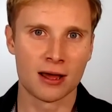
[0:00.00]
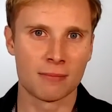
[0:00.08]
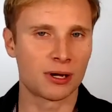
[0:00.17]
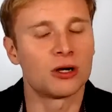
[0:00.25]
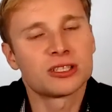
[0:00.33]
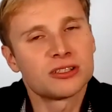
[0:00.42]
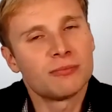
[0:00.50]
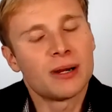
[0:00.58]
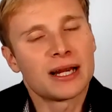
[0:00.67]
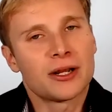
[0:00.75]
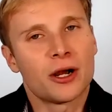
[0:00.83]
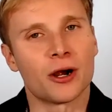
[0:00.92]
because of
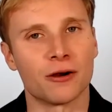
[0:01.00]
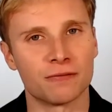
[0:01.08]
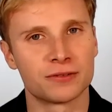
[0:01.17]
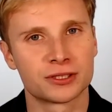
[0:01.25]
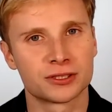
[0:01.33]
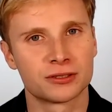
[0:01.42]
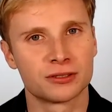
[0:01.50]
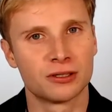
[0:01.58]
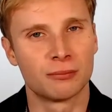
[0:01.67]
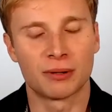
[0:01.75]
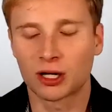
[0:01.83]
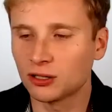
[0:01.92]
my nerves,
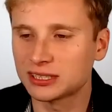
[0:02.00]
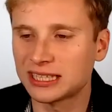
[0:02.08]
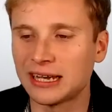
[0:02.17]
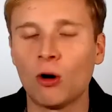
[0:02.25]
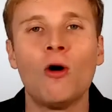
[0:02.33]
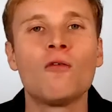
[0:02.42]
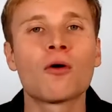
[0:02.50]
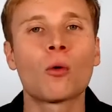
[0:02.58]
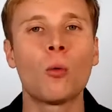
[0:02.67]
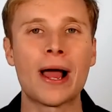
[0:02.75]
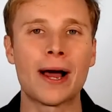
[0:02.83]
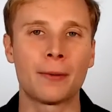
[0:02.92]
because they
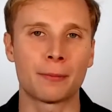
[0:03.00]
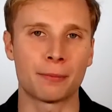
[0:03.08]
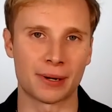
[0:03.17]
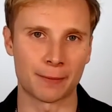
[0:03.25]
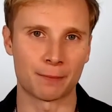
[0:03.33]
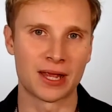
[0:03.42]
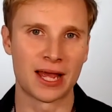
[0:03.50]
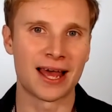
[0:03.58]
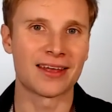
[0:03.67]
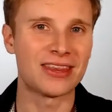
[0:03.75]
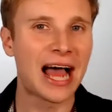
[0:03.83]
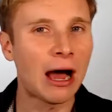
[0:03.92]
overwhelmed me.
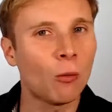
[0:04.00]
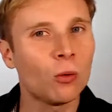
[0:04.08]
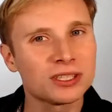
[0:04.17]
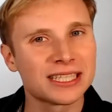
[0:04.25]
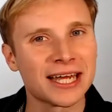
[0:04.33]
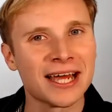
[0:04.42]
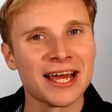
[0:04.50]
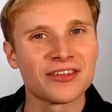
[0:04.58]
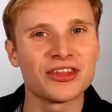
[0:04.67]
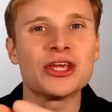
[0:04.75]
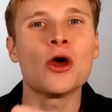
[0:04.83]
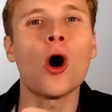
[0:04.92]
That was
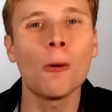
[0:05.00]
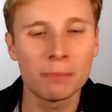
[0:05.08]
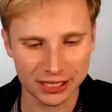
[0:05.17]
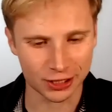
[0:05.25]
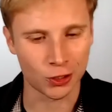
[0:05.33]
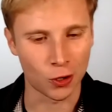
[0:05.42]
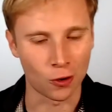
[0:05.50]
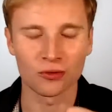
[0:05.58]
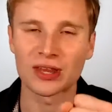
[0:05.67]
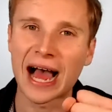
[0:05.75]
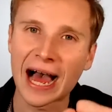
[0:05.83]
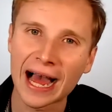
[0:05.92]
the obstacle
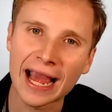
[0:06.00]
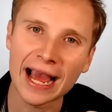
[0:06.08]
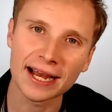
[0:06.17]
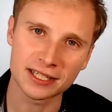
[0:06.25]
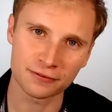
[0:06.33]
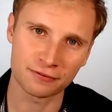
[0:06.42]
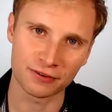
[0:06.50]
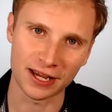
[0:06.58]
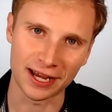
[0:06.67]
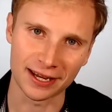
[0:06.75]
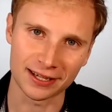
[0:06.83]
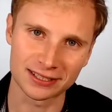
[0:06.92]
that I had to
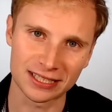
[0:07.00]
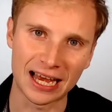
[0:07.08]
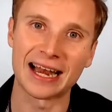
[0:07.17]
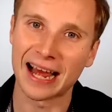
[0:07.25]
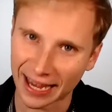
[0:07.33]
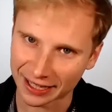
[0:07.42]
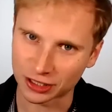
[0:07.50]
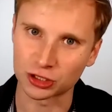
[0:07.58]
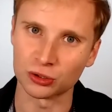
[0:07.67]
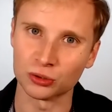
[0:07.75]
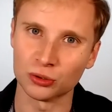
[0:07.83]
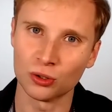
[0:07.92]
face and had
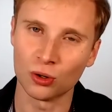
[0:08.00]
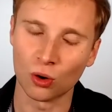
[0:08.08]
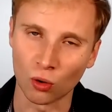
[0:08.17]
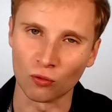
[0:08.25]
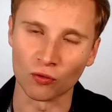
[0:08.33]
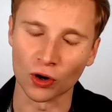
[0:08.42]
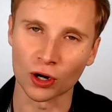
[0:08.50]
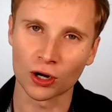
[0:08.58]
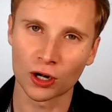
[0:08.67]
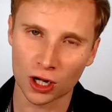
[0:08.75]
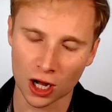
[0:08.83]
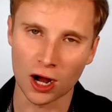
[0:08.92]
to
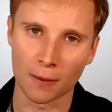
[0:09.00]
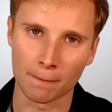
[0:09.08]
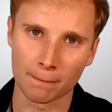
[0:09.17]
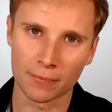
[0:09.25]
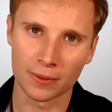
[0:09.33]
overcome.